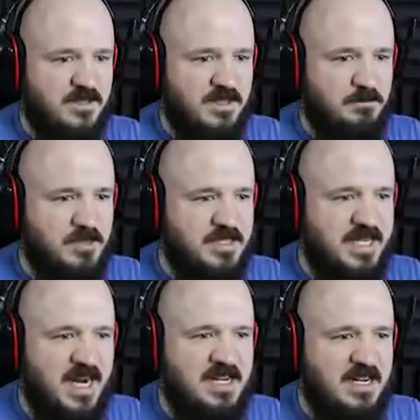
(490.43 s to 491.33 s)
I'm real
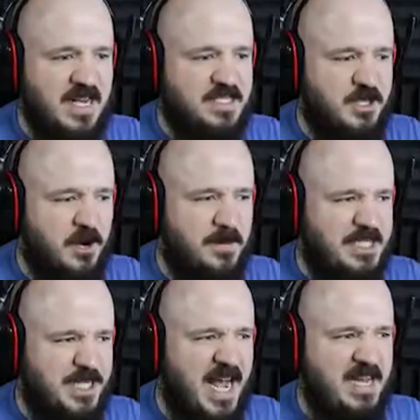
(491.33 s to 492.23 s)
tired of you guys stirring my
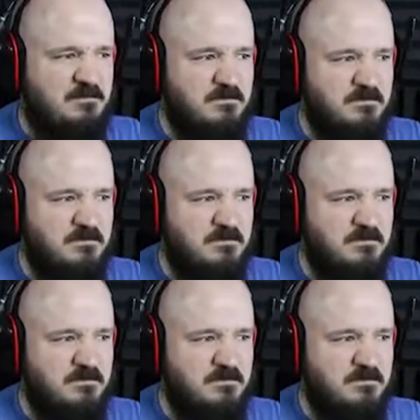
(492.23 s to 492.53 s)
shit.